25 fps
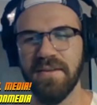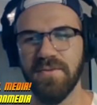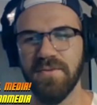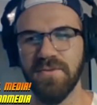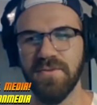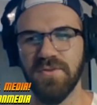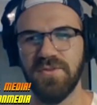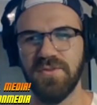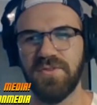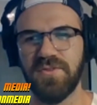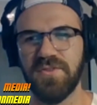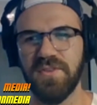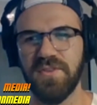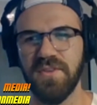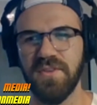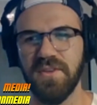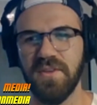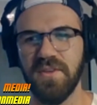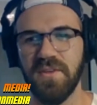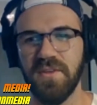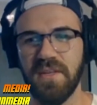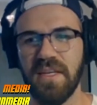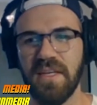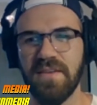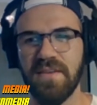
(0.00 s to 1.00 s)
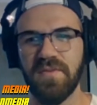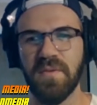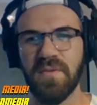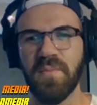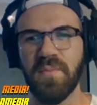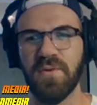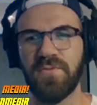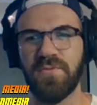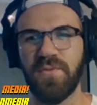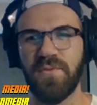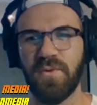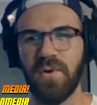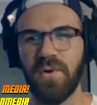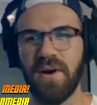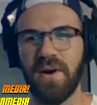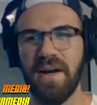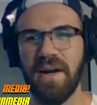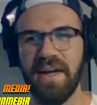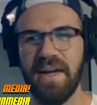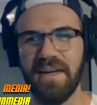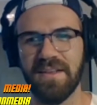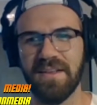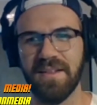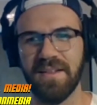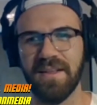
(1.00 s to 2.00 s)
and it was even before I
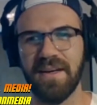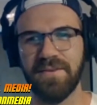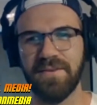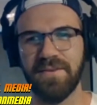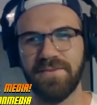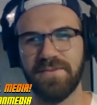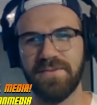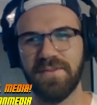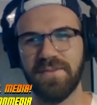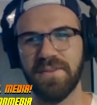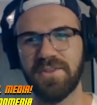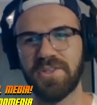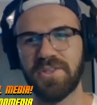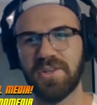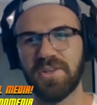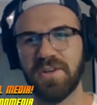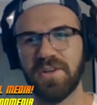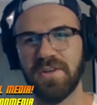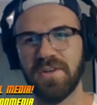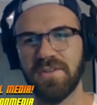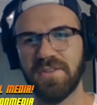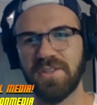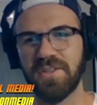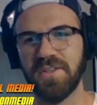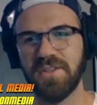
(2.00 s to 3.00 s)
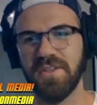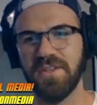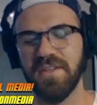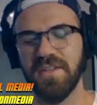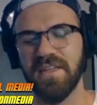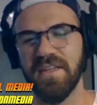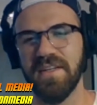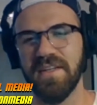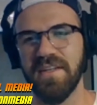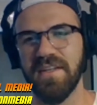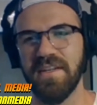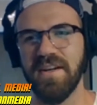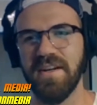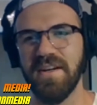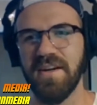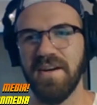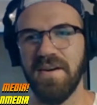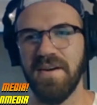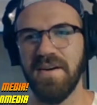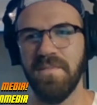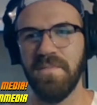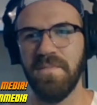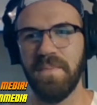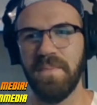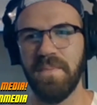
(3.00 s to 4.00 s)
had left the church.
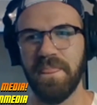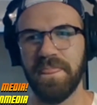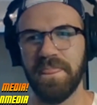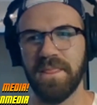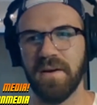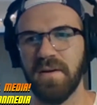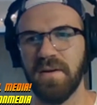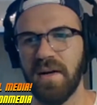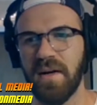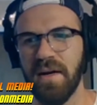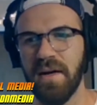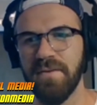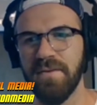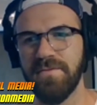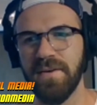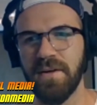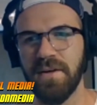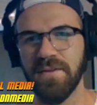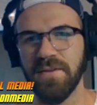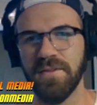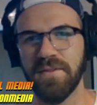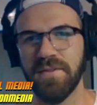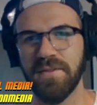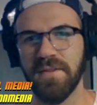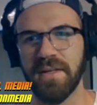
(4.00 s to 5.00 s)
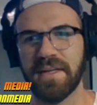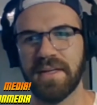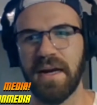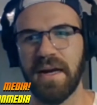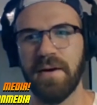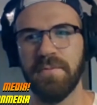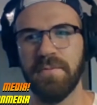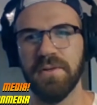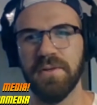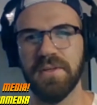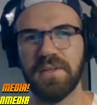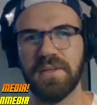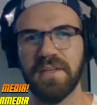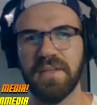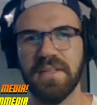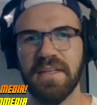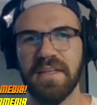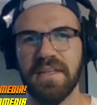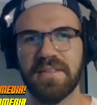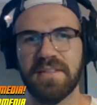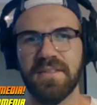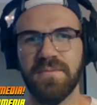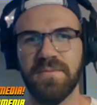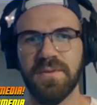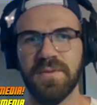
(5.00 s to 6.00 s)
Um, I felt like I really
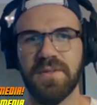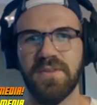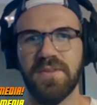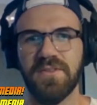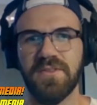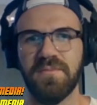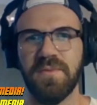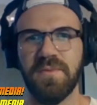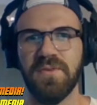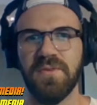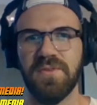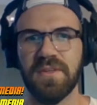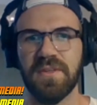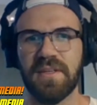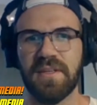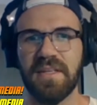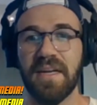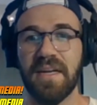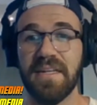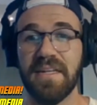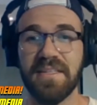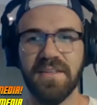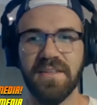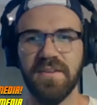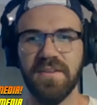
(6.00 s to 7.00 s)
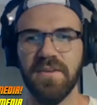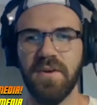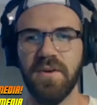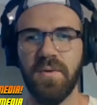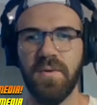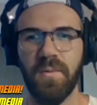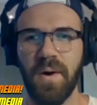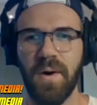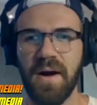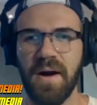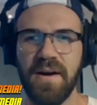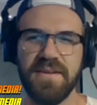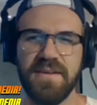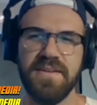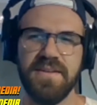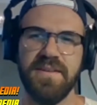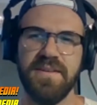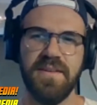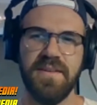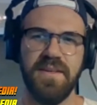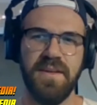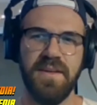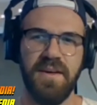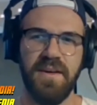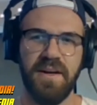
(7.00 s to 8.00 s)
connected with his music, and I didn't know why.
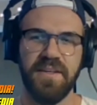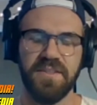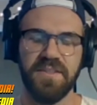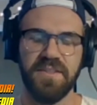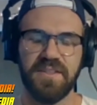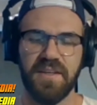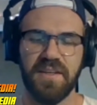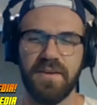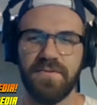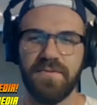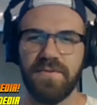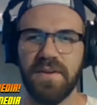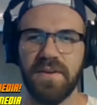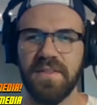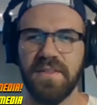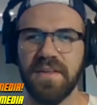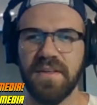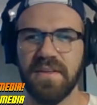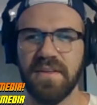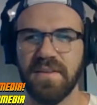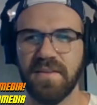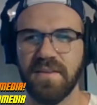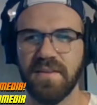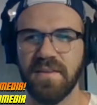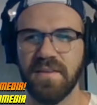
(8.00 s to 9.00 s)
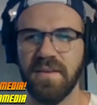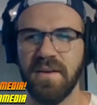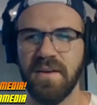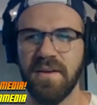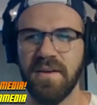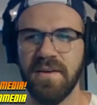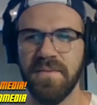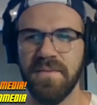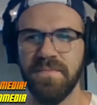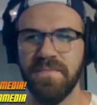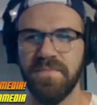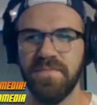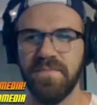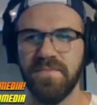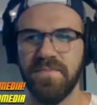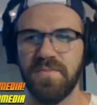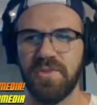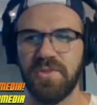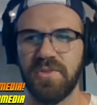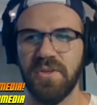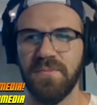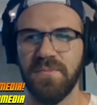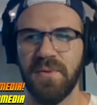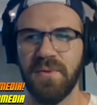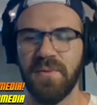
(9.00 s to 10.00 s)
I just had a friend that
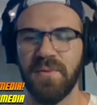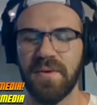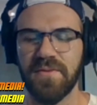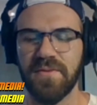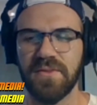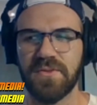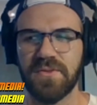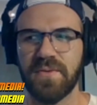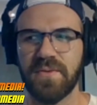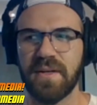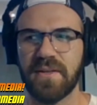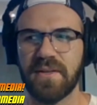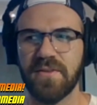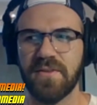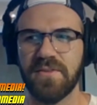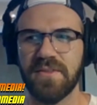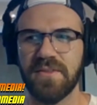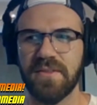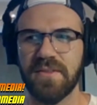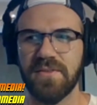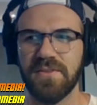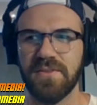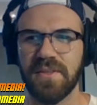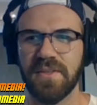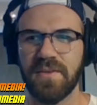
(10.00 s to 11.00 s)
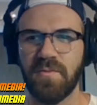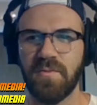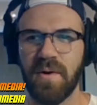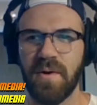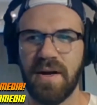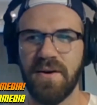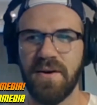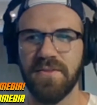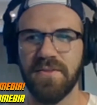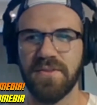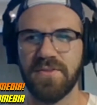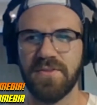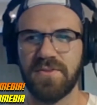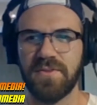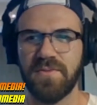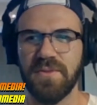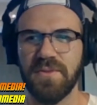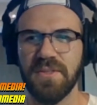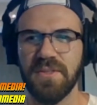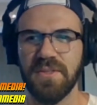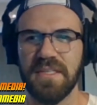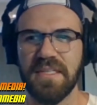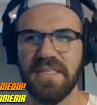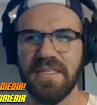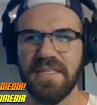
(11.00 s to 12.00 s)
showed me one of his records, and I was like, "Wow, this
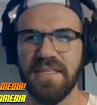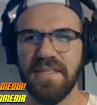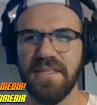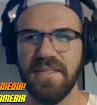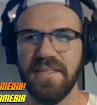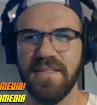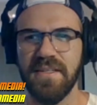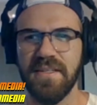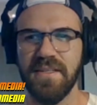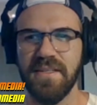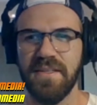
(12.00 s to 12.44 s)
really,